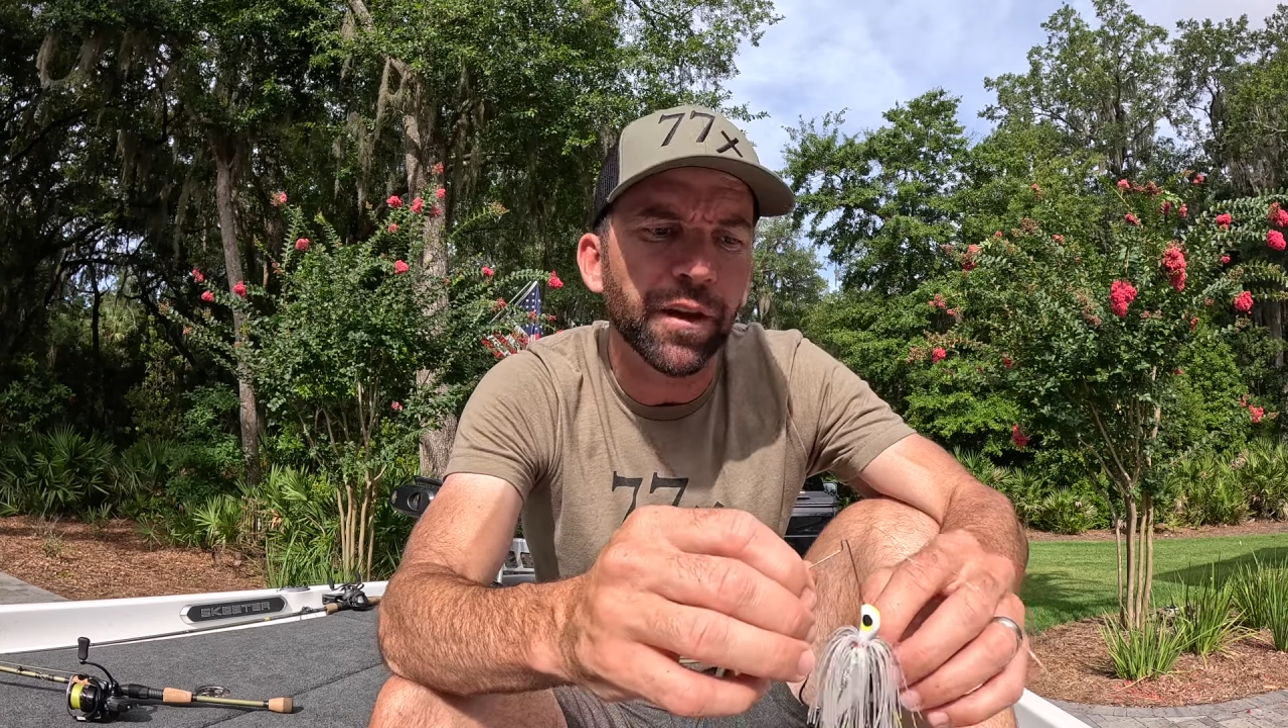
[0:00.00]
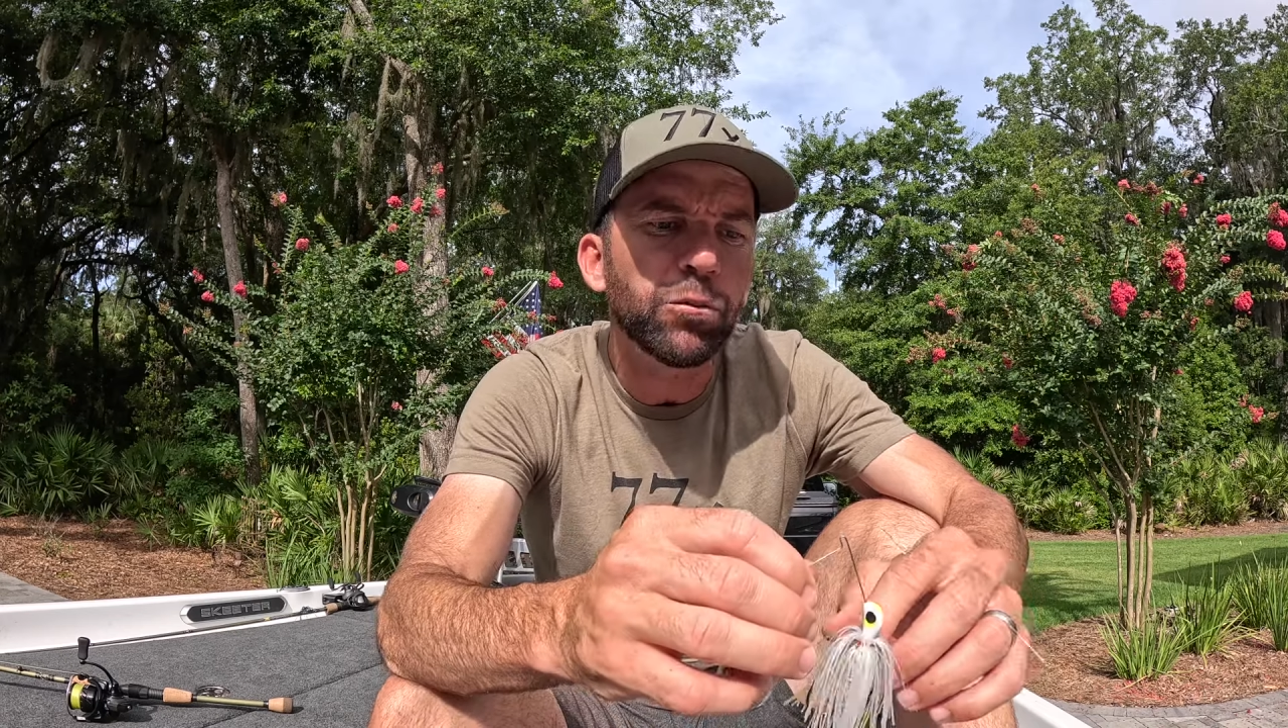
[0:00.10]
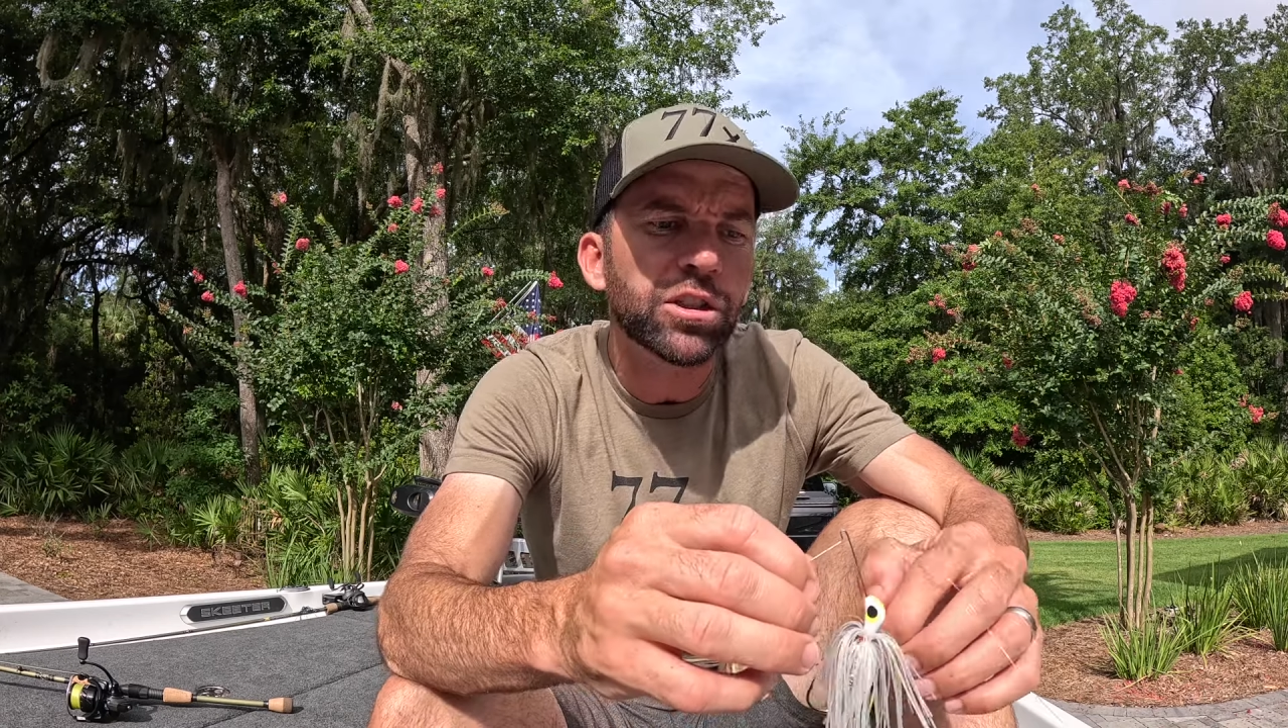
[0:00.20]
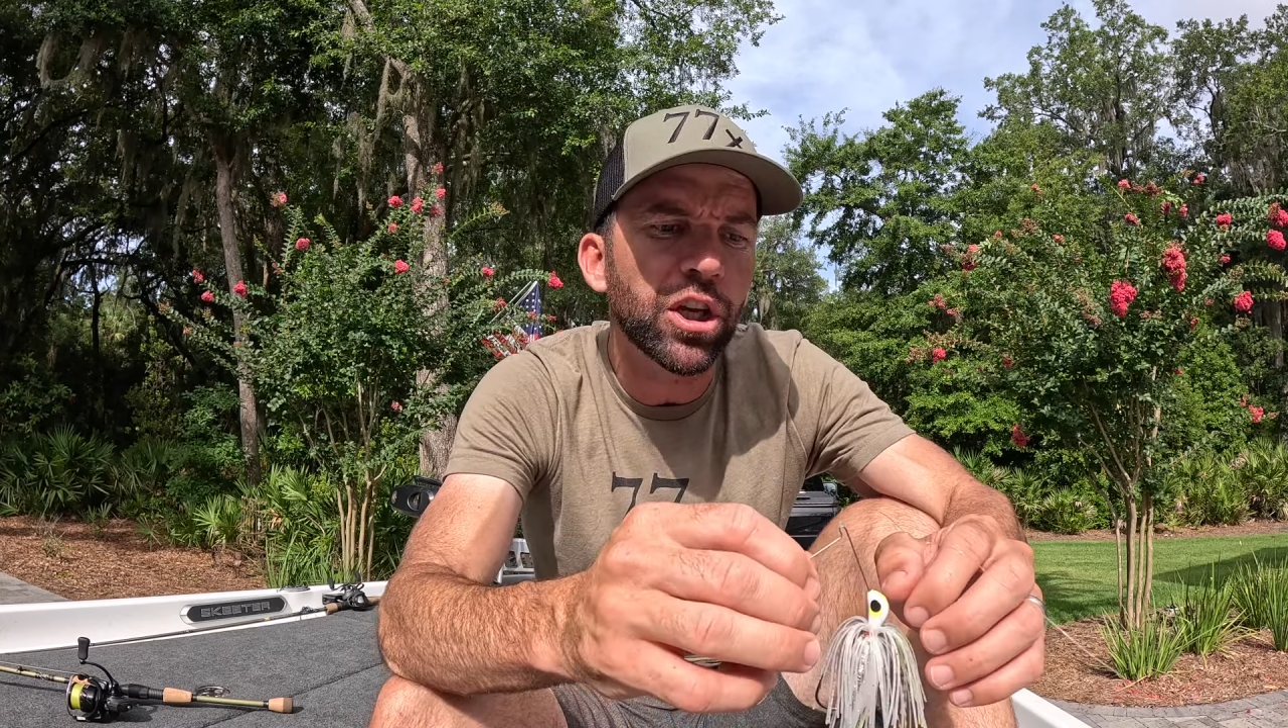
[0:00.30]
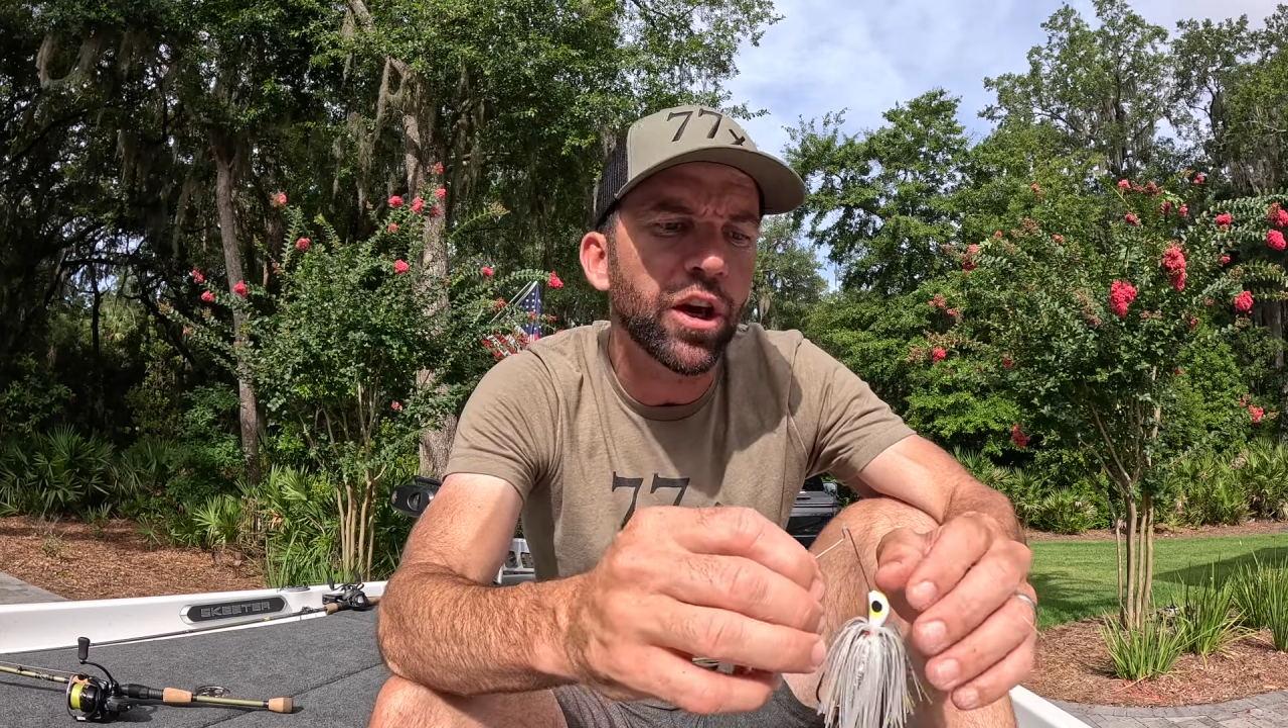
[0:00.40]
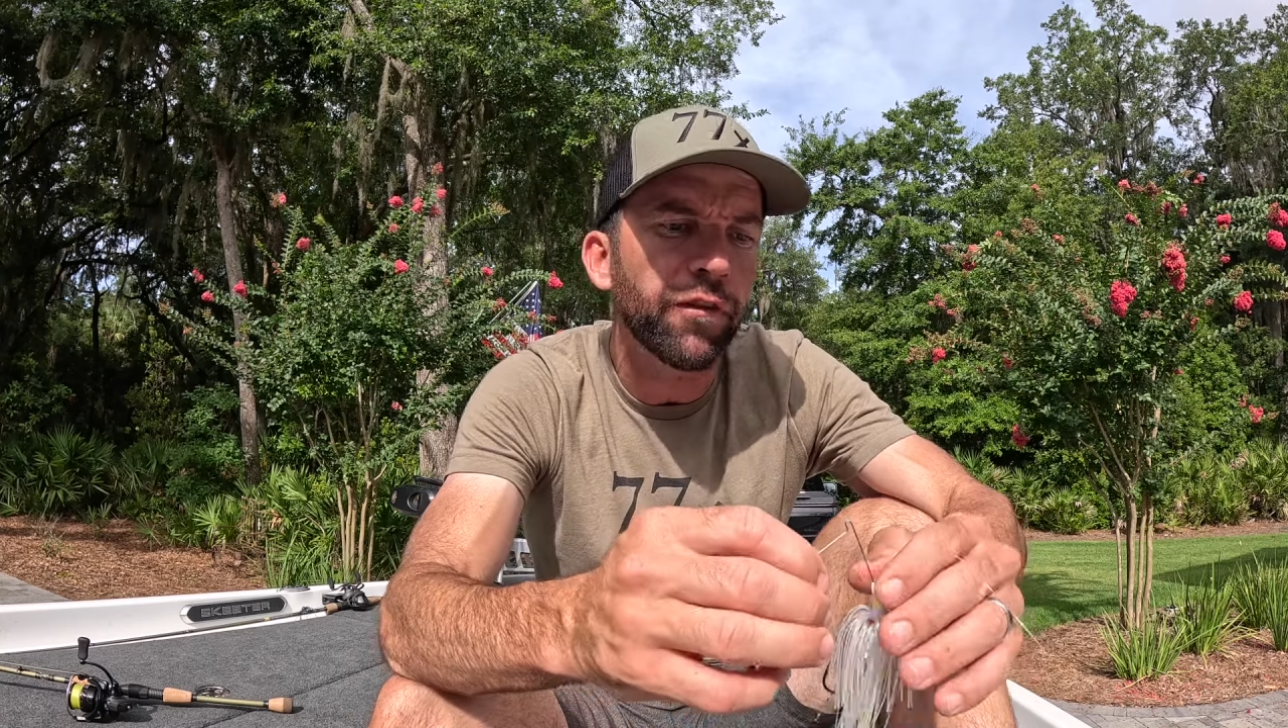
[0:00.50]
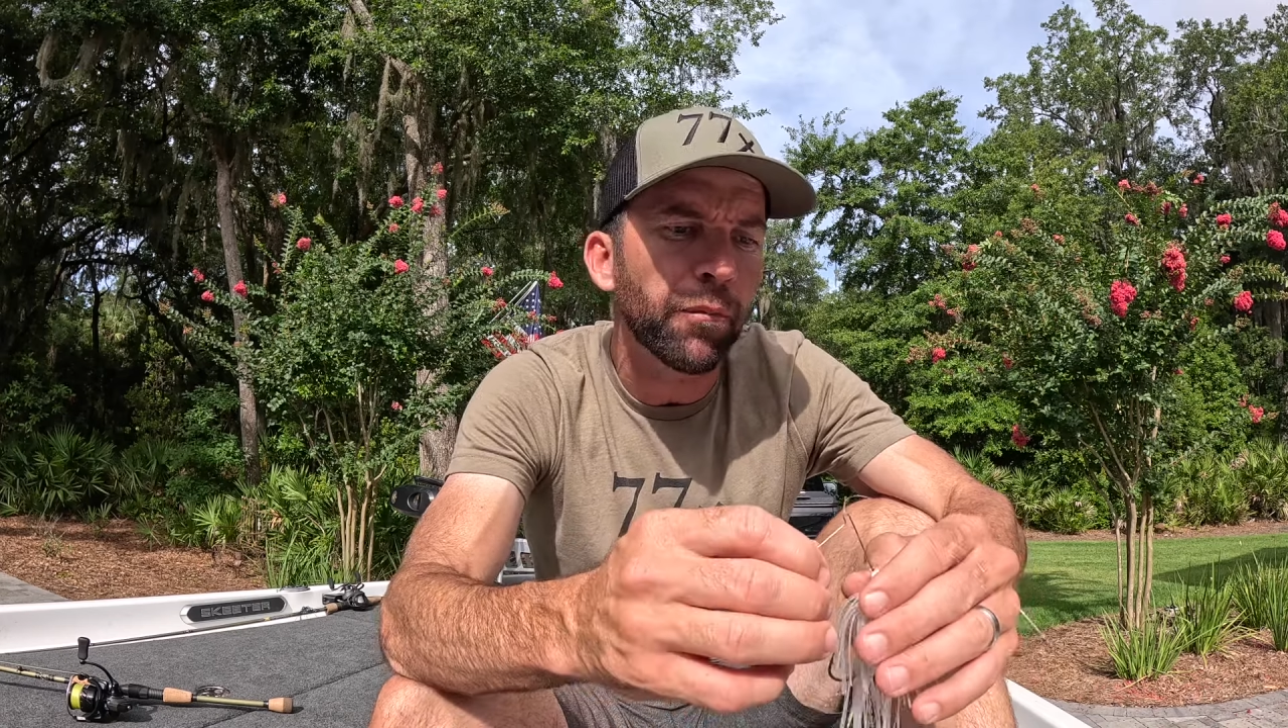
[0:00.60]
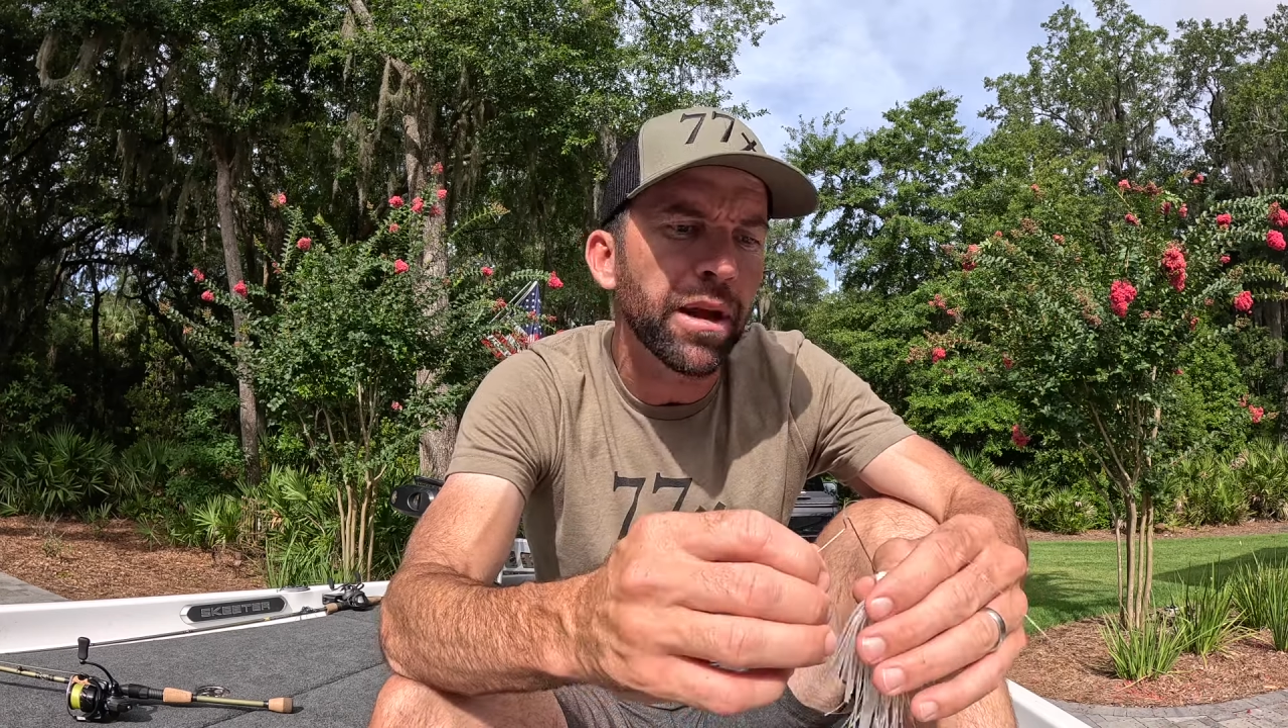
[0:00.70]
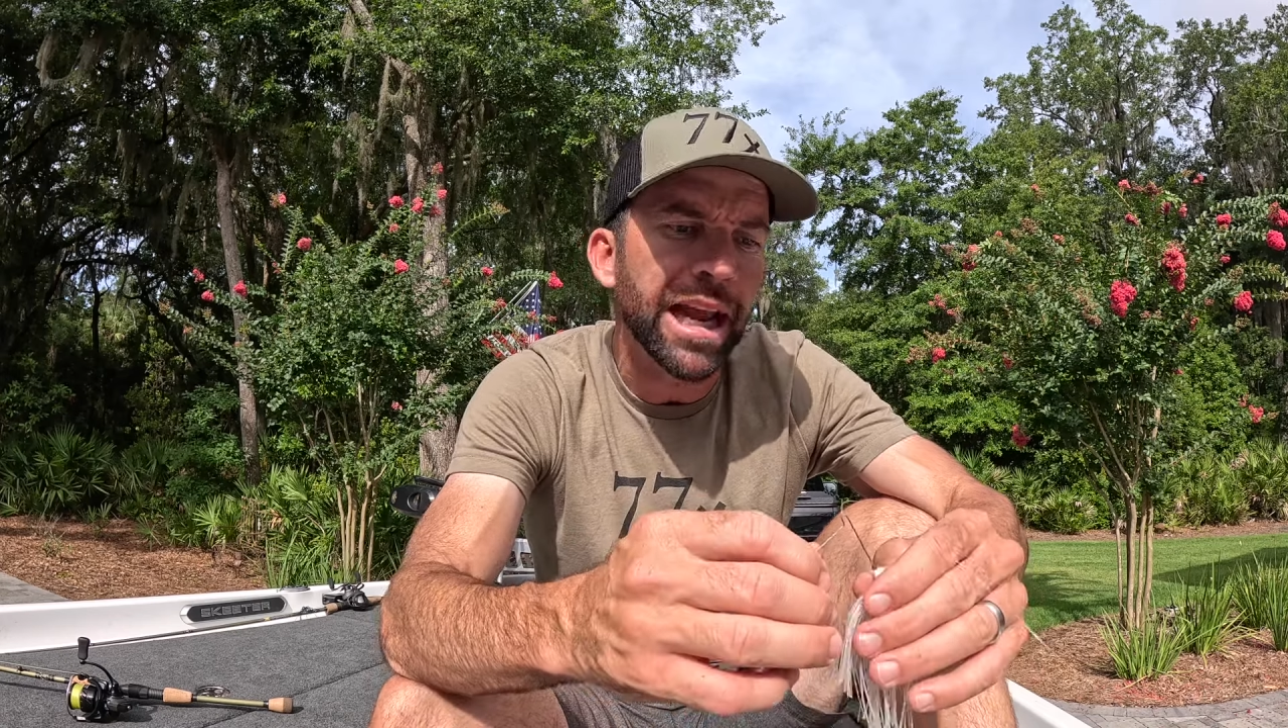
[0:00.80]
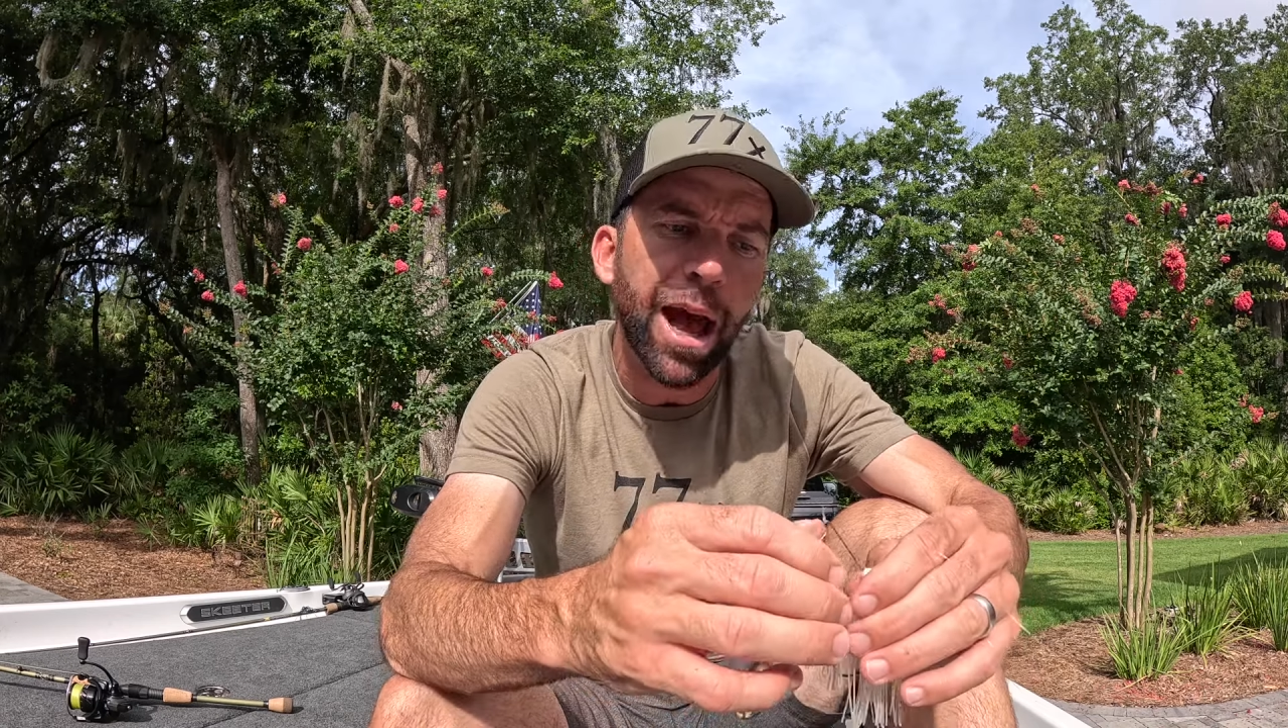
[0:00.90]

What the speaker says: It was tough for me.